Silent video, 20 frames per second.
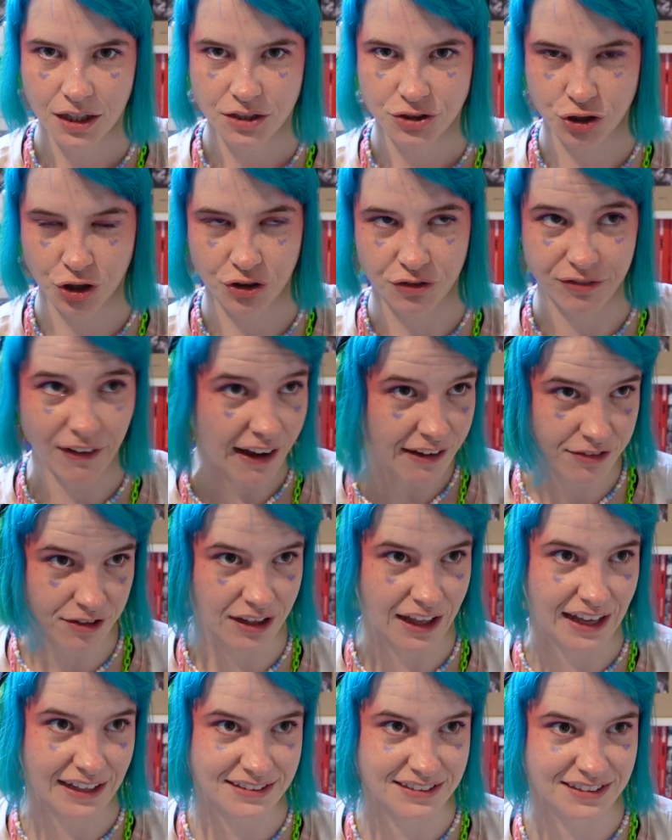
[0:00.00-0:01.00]
took 5
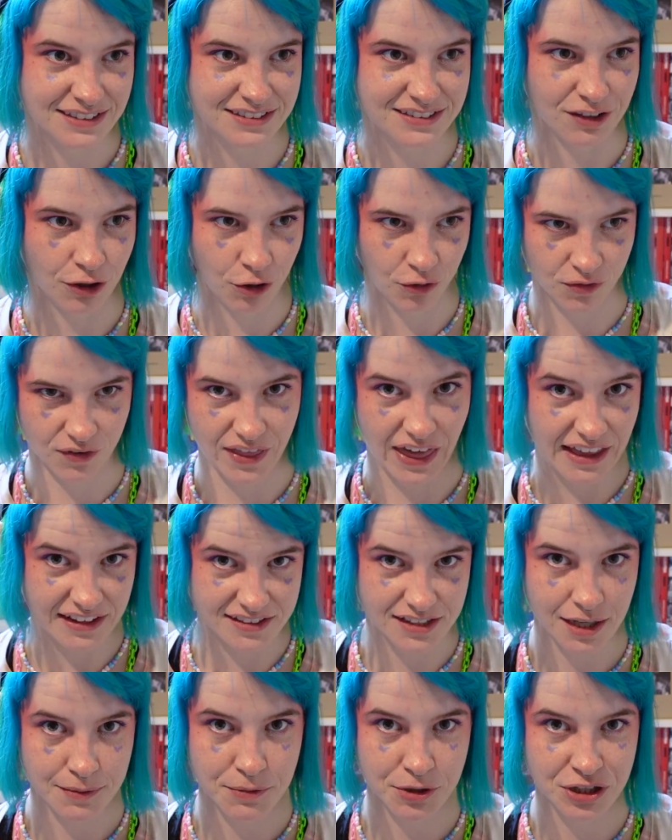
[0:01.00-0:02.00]
classes over that
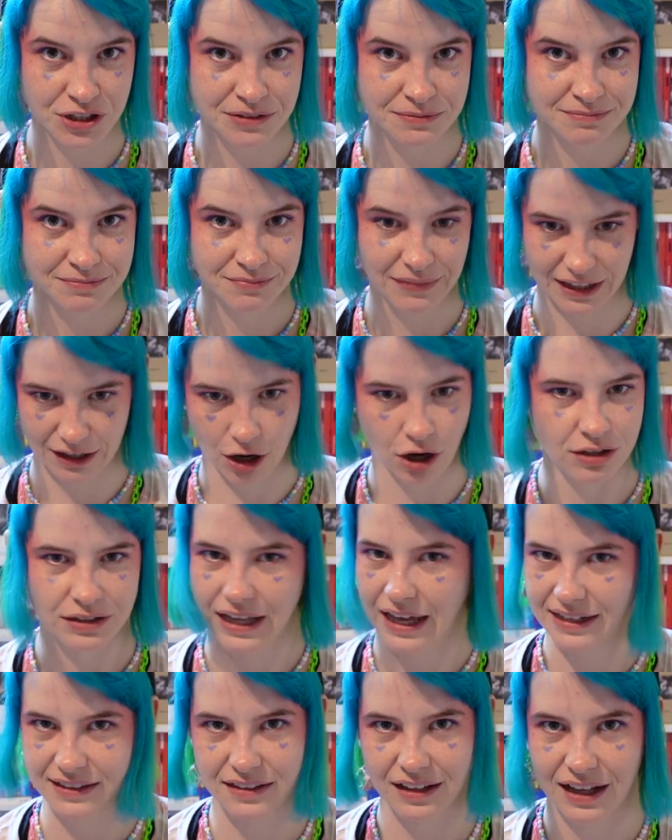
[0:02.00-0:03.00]
summer, like
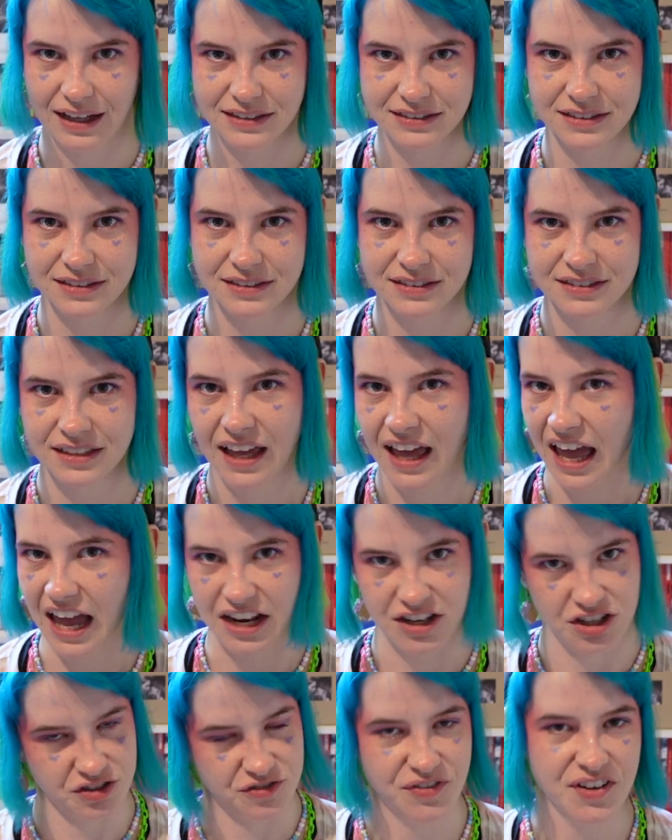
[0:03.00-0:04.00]
online classes,
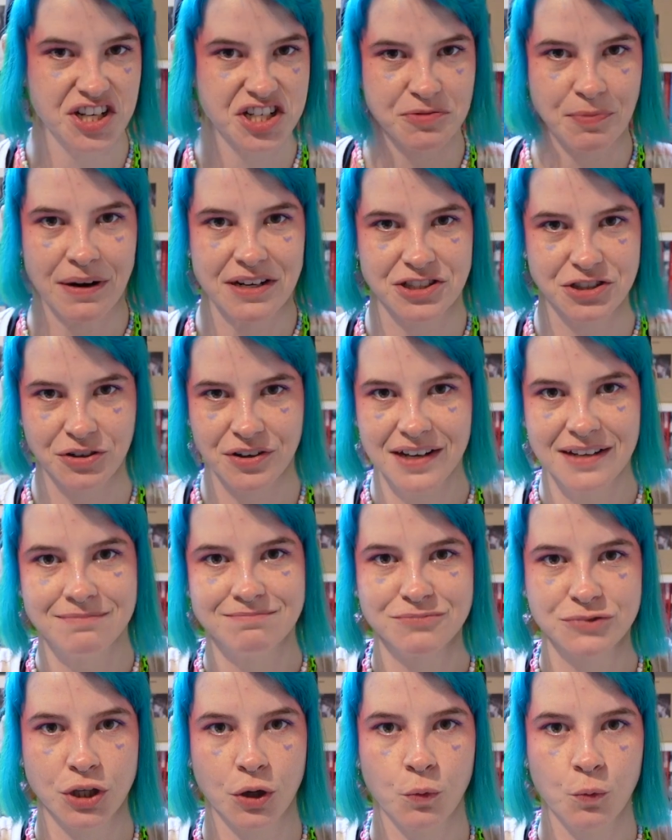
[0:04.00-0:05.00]
and just finished my degree.
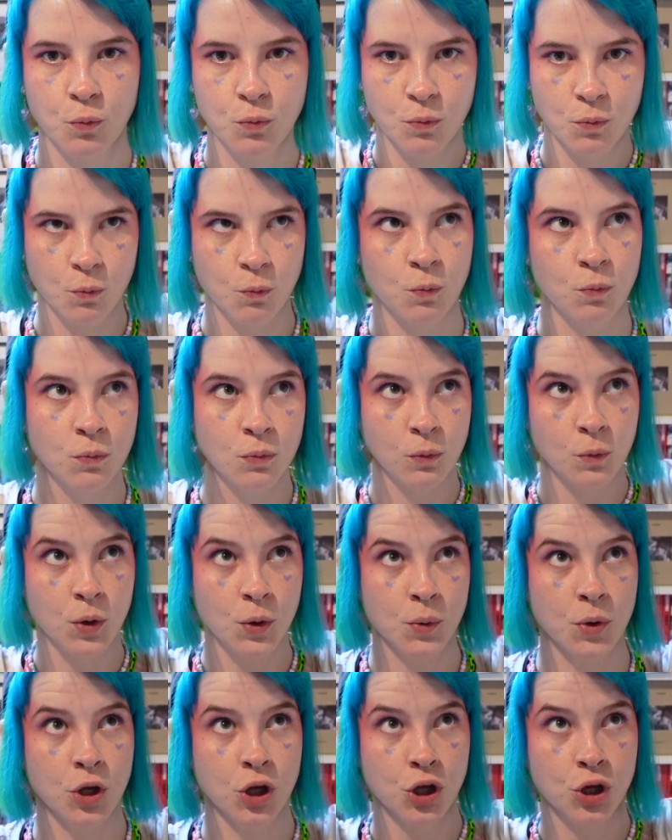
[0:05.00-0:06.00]
So,
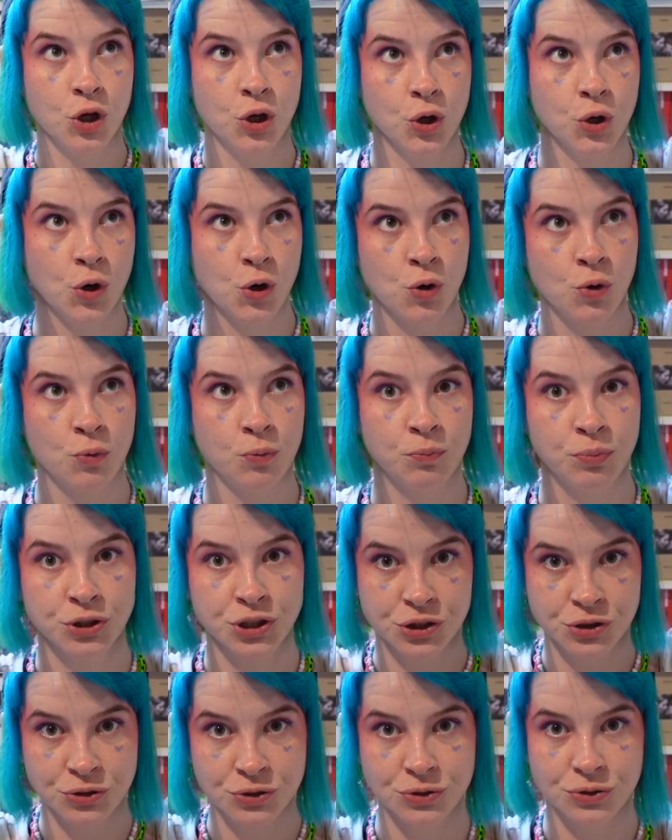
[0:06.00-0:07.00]

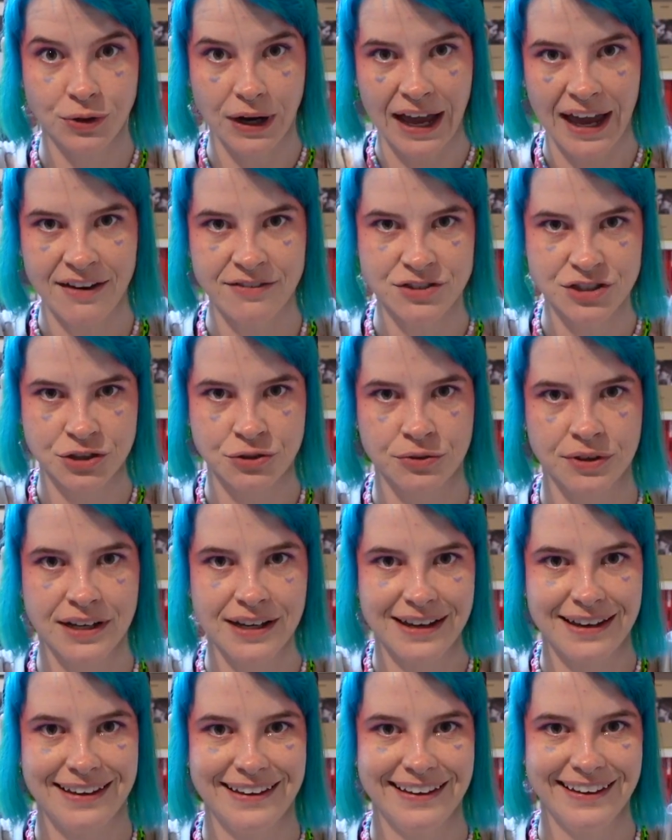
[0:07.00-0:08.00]
woohoo! I have a
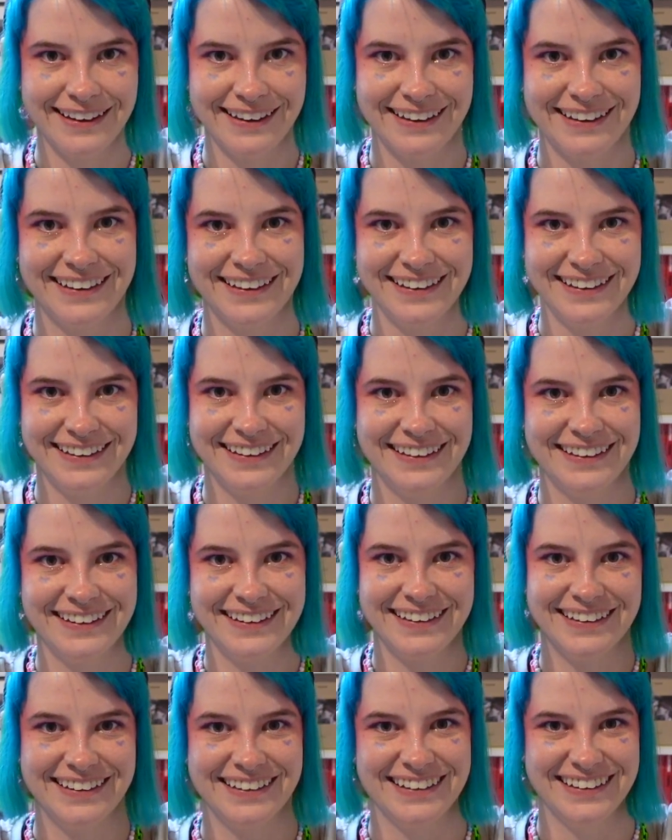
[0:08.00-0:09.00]

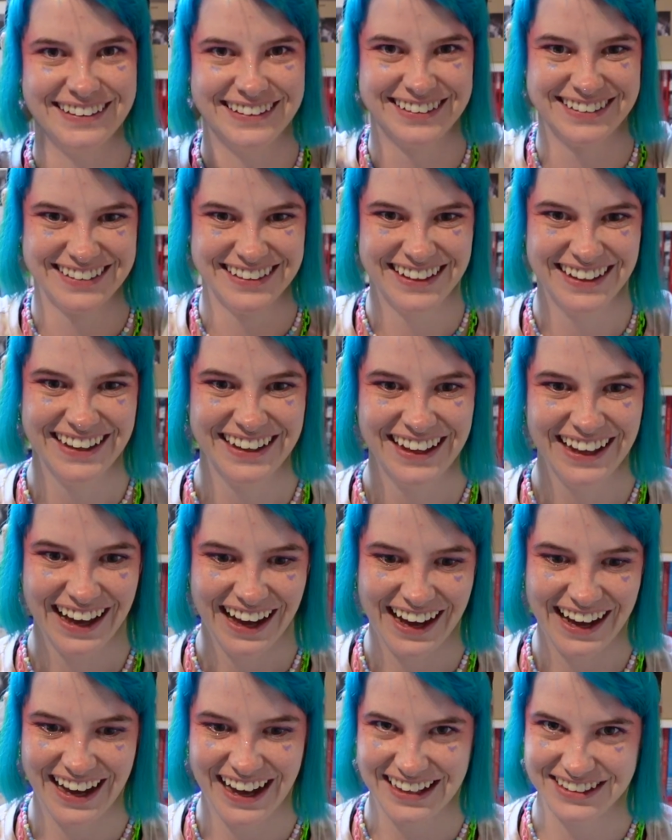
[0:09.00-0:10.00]
degree! So
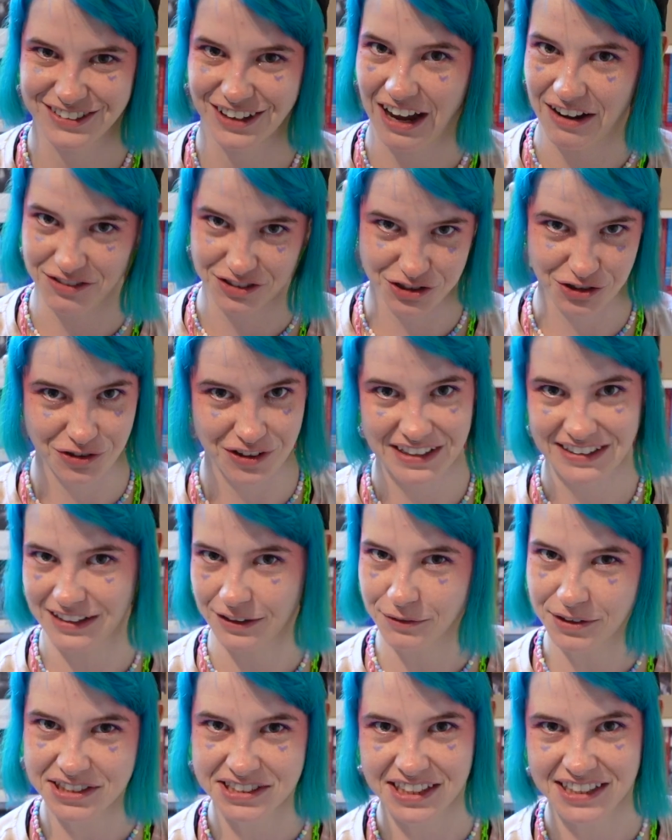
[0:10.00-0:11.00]
I have a degree in
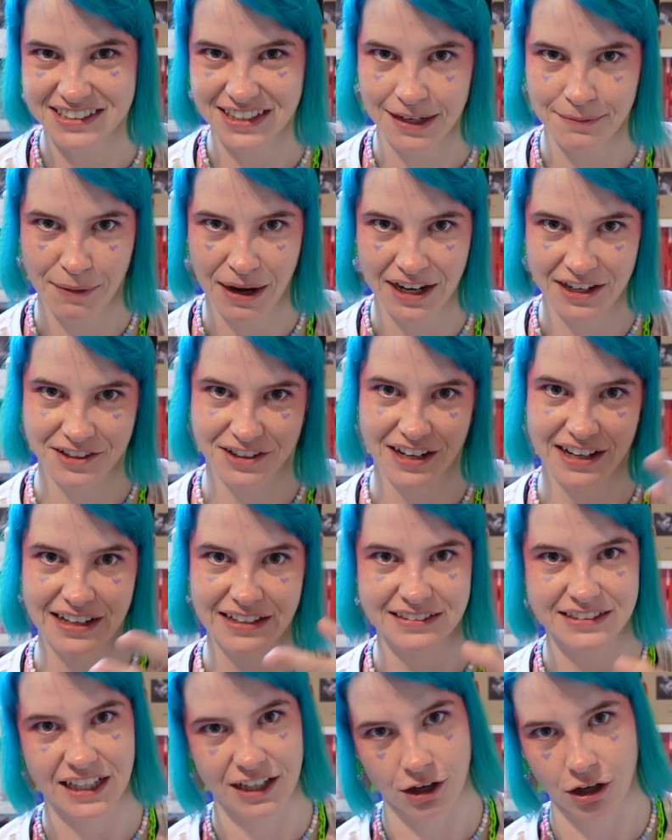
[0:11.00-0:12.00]
linguistics. I minored
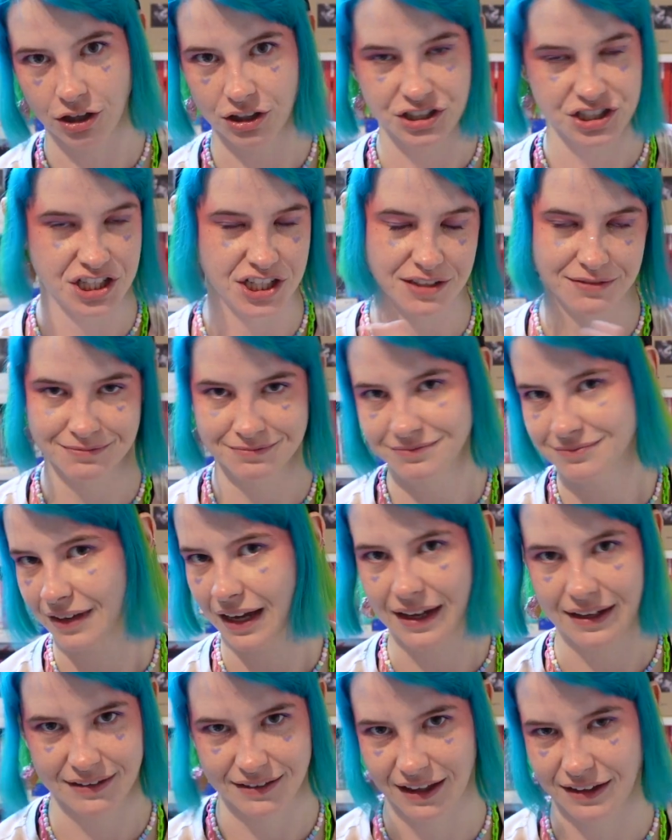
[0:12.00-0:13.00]
in psychology.
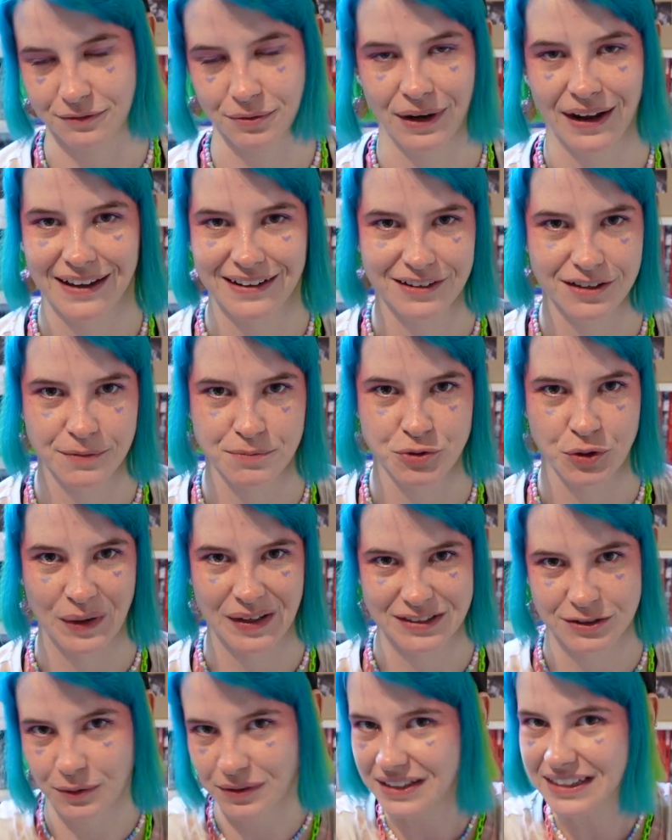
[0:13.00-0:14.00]
That's what I ended up
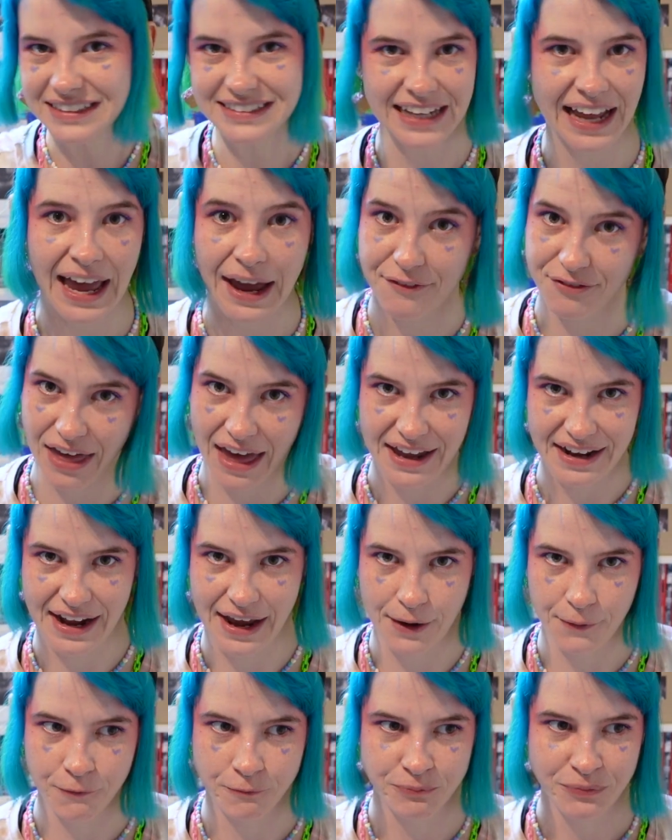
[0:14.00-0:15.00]
doing. So at least I have that
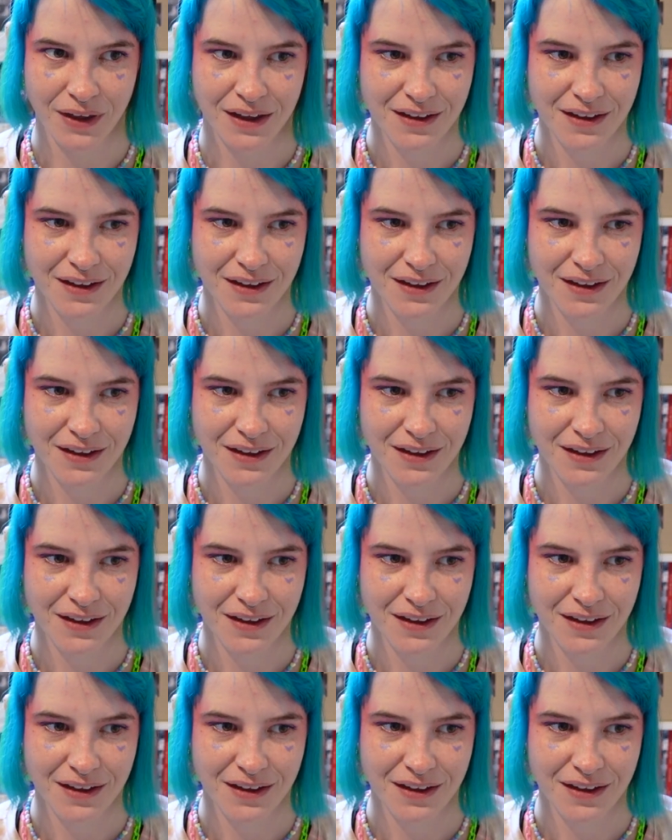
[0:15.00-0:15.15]
now.